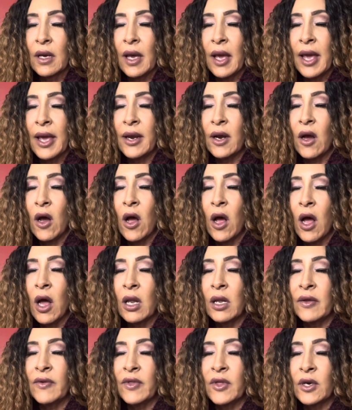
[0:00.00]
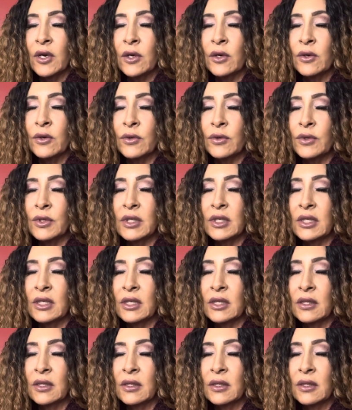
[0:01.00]
and all of those
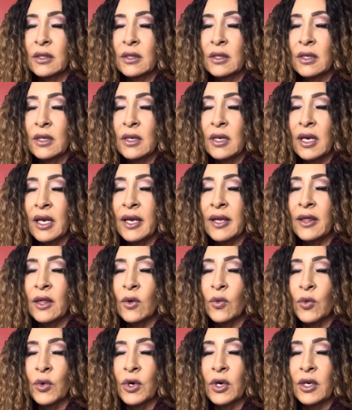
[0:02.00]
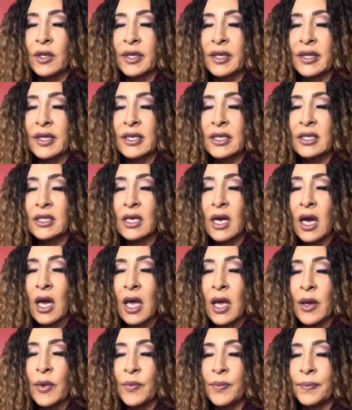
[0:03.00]
in the world at this
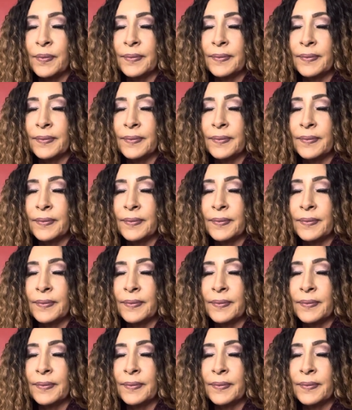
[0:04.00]
time.